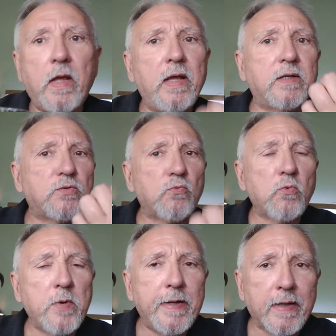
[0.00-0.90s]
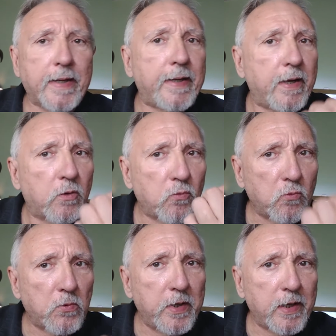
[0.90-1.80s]
It's really,
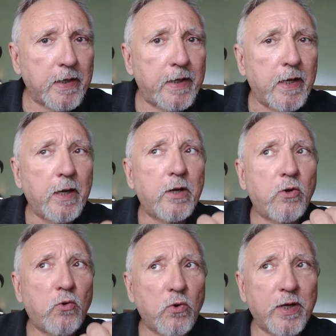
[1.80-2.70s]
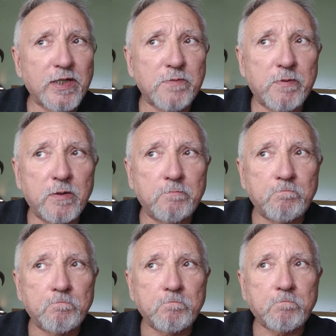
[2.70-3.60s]
really crisp.
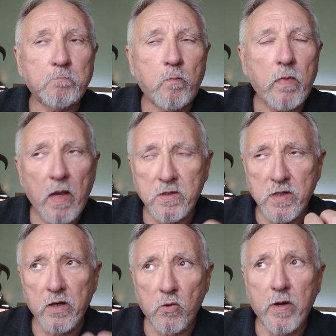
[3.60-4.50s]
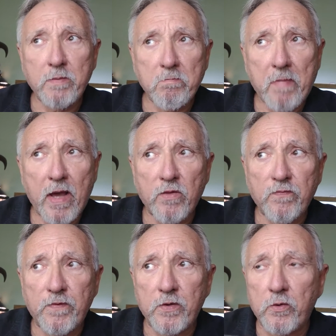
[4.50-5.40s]
It's got a great
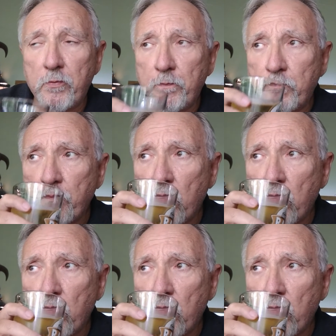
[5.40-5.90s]
mouthfeel. feel.